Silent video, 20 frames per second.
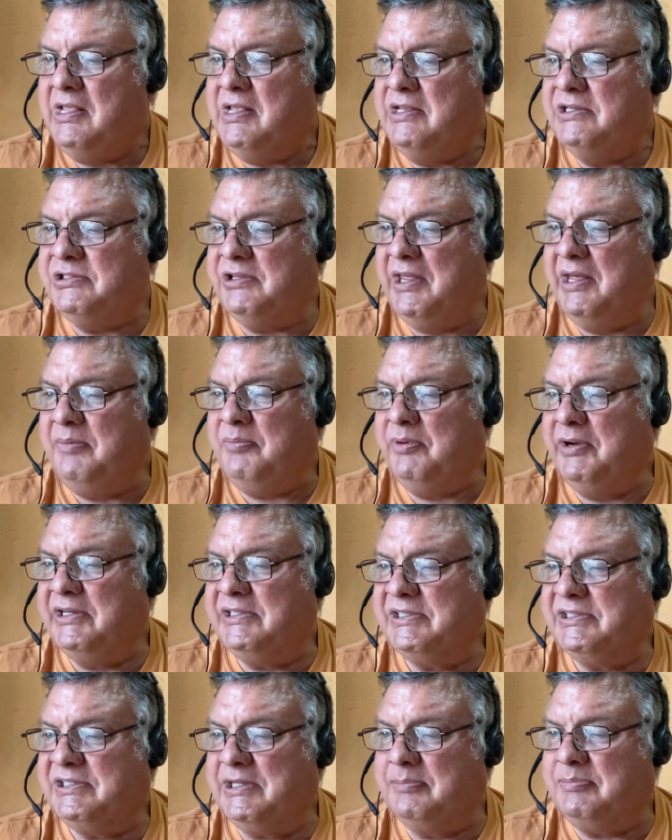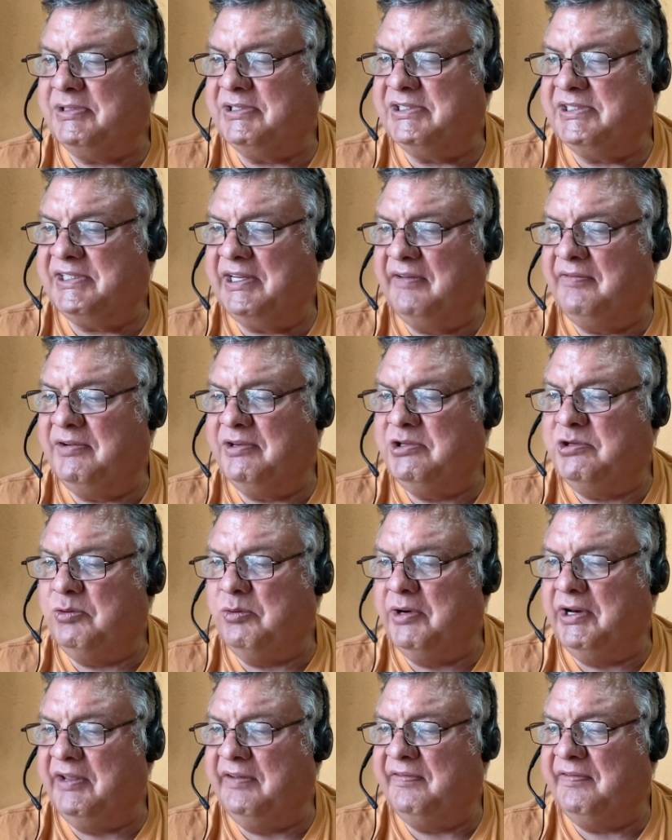So that brings us up to
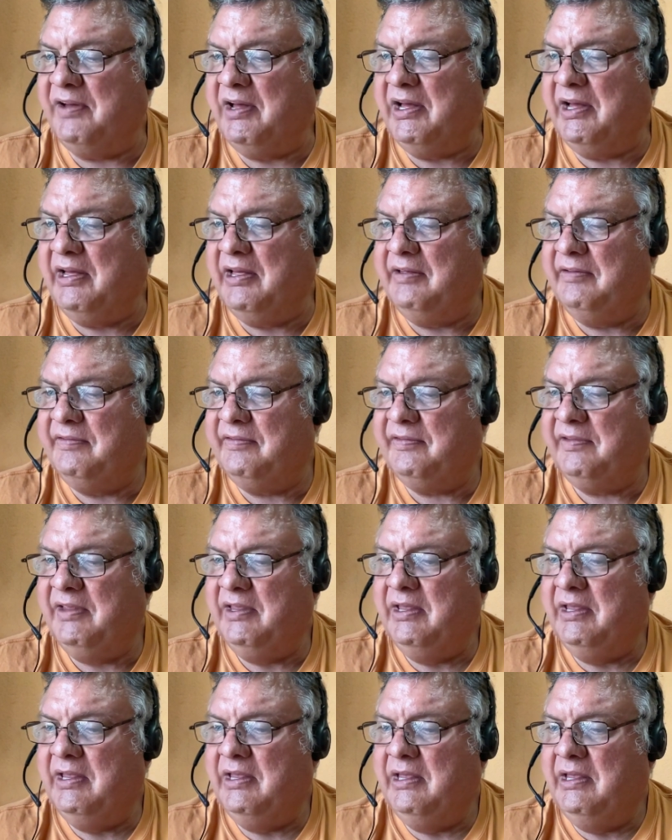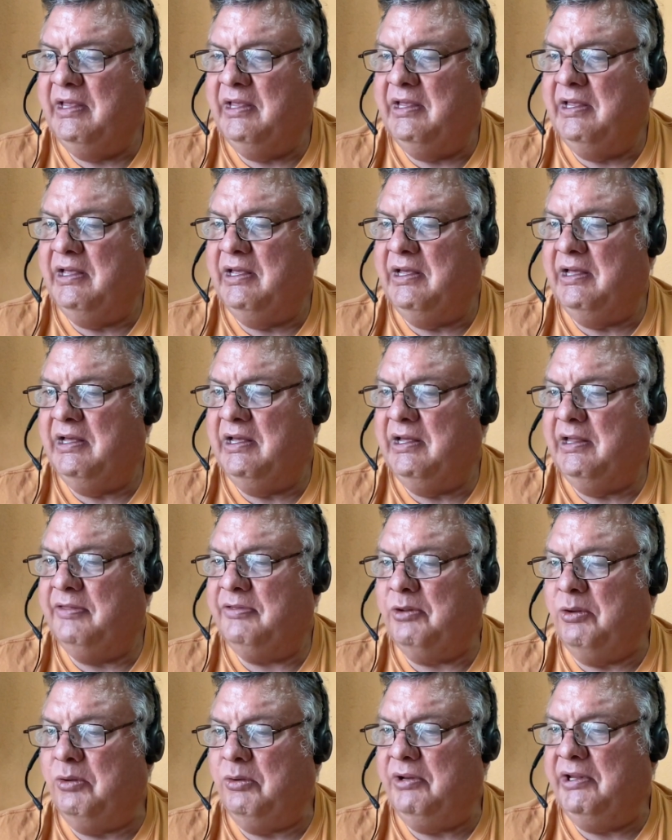$725. The
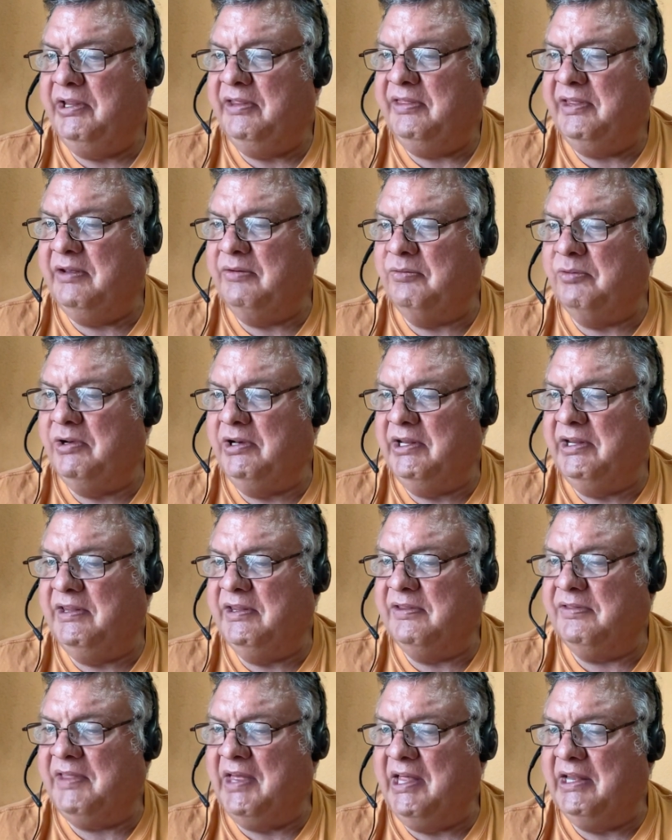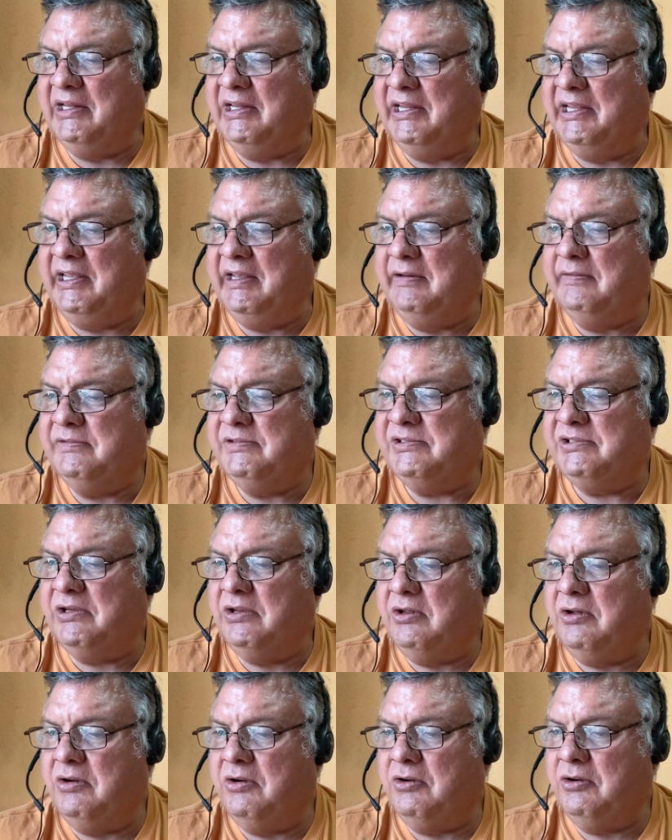only thing really that leaves
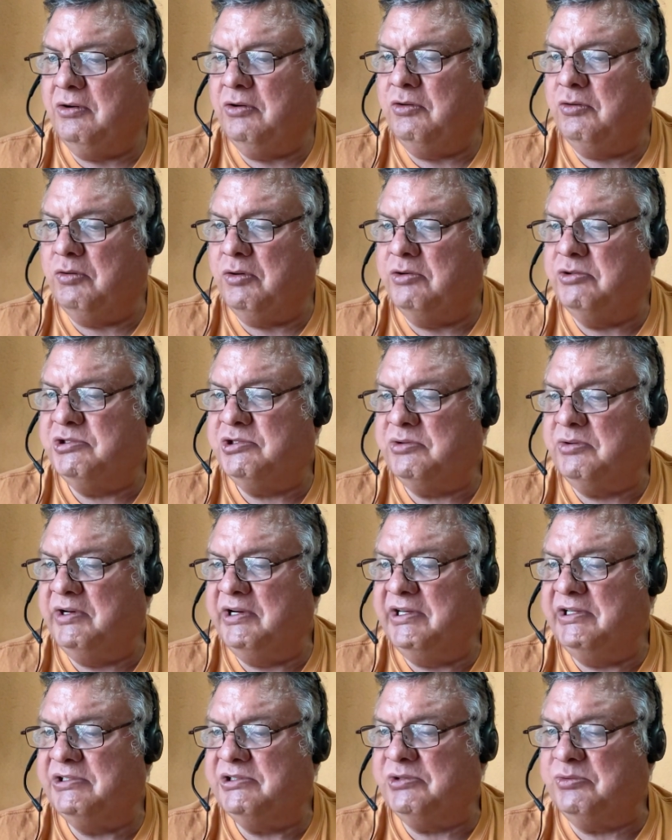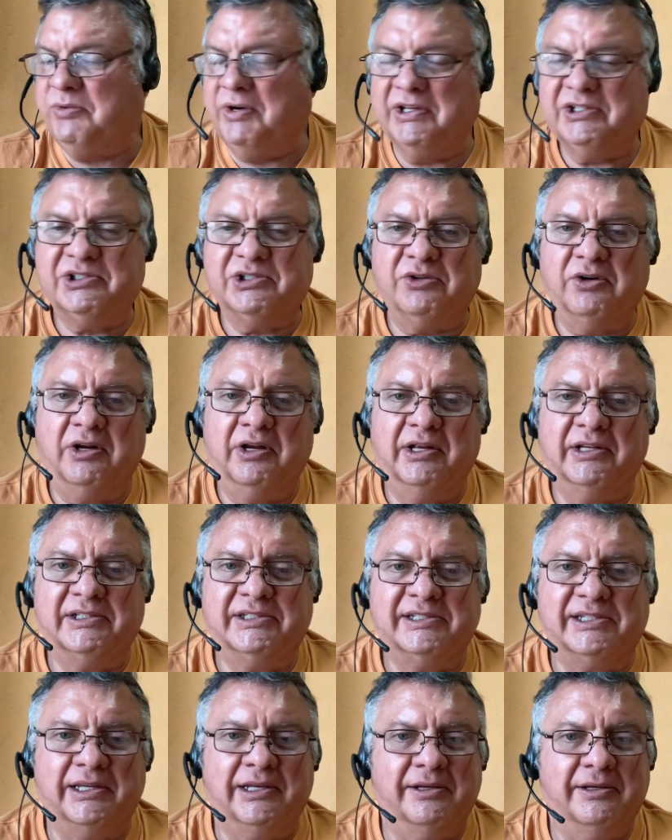are groceries,
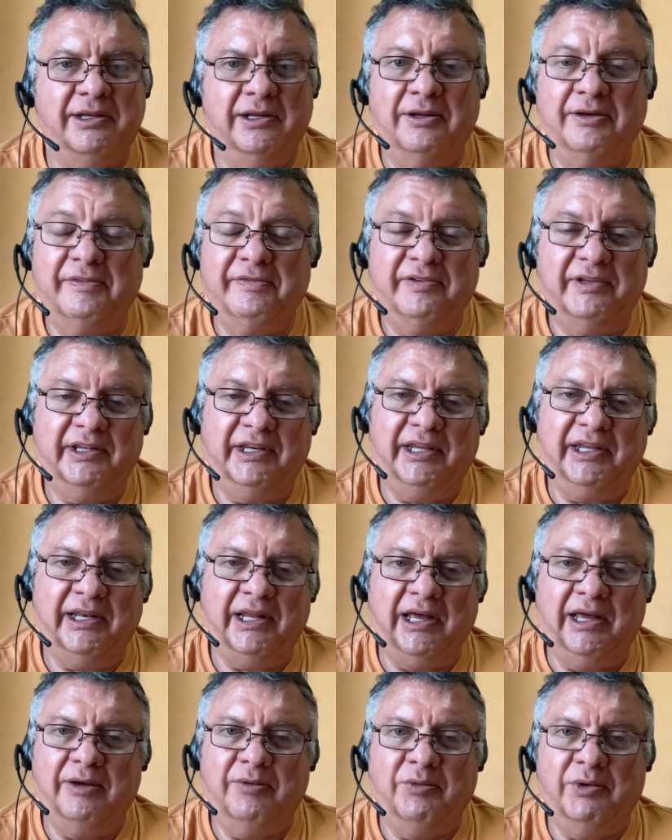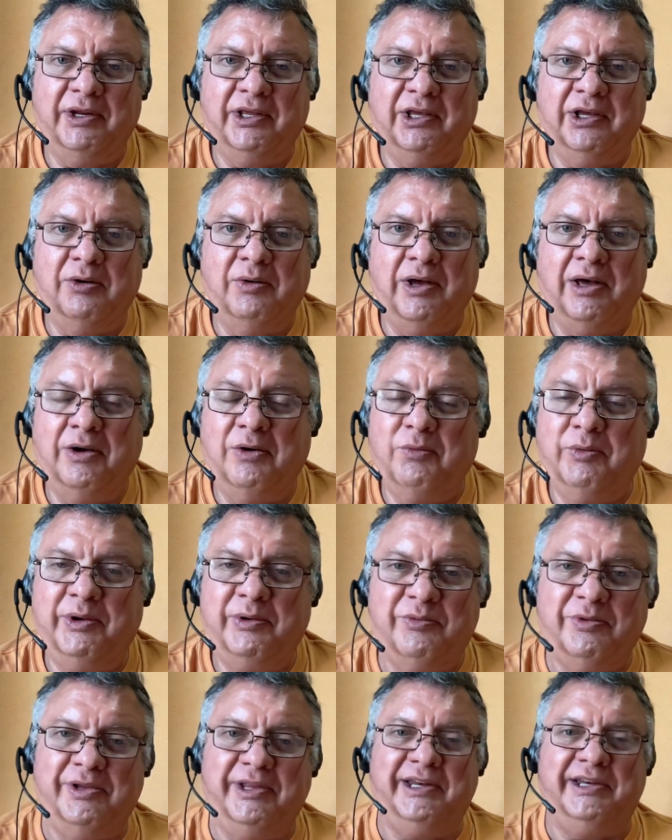restaurants, and if Lydia and I want to go out, we
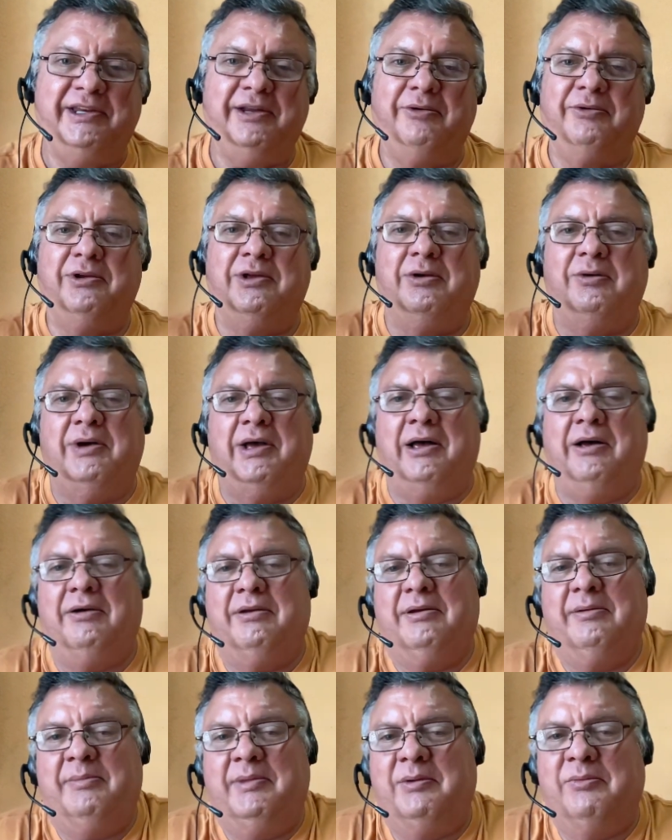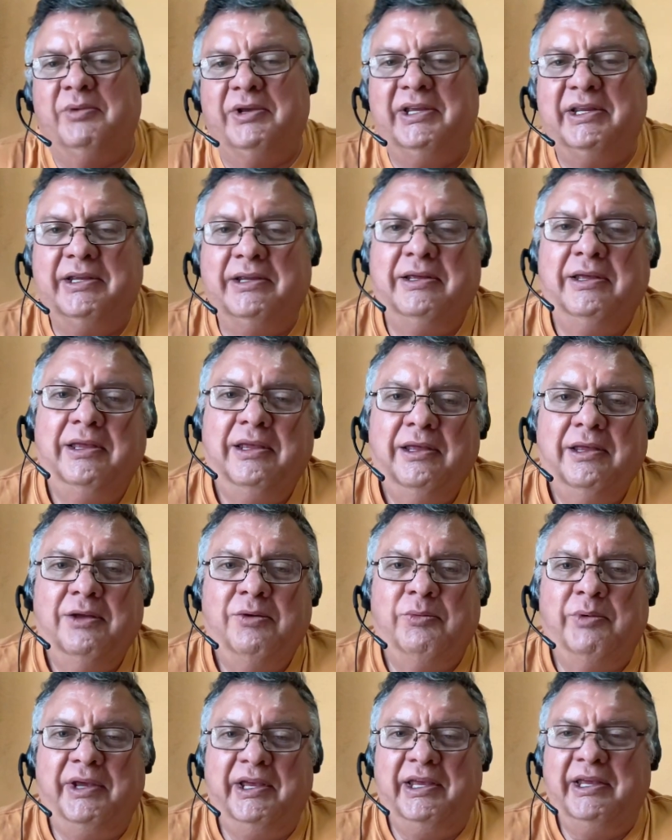really don't go out. I mean,
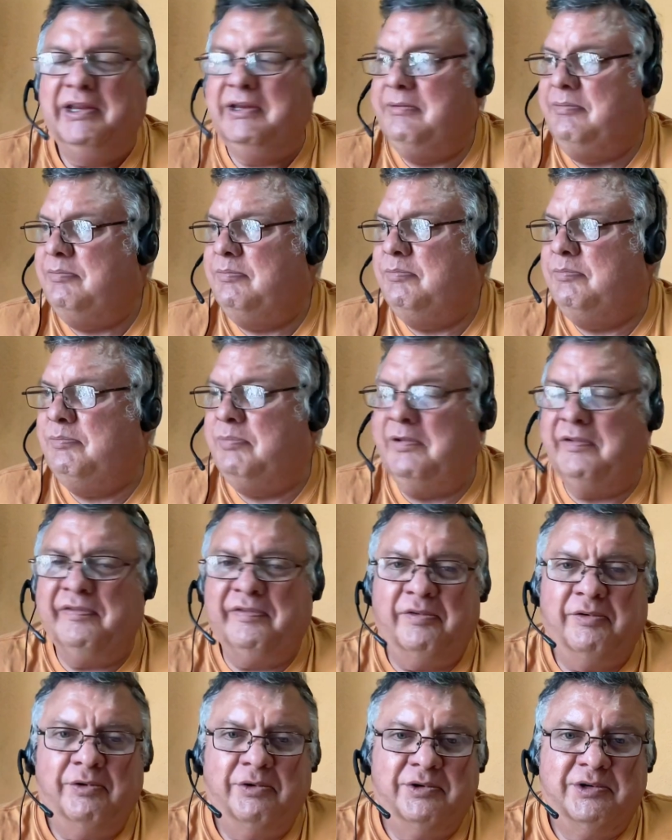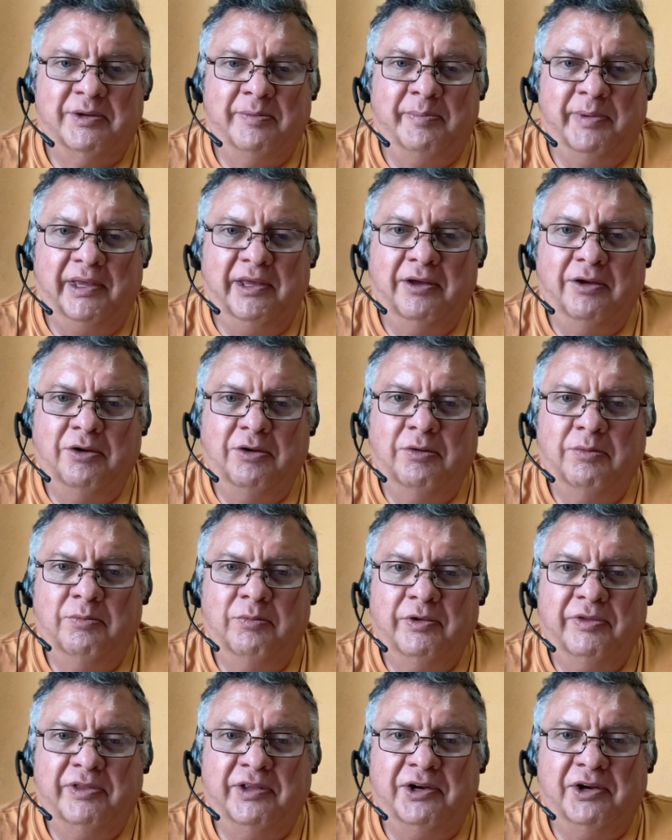we prefer to be home
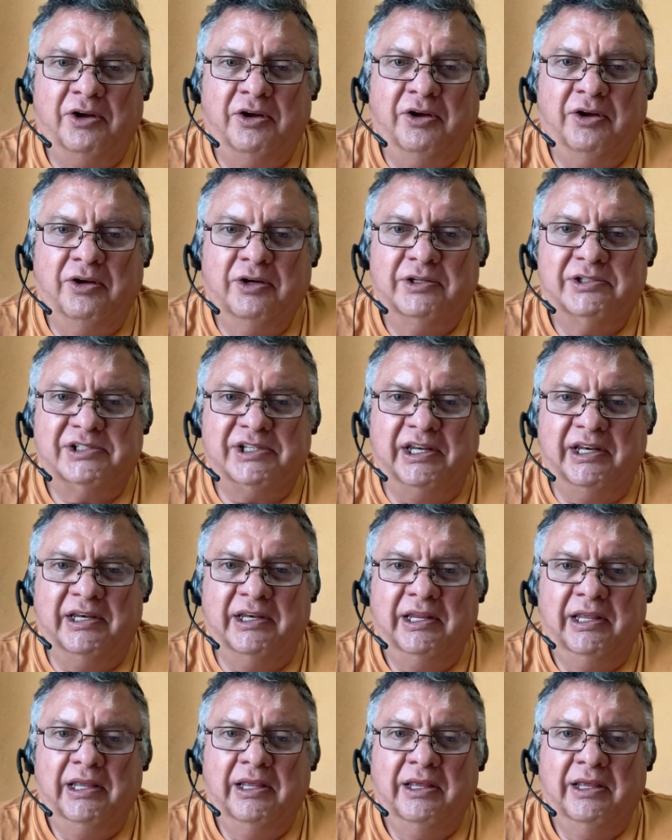with the dogs, and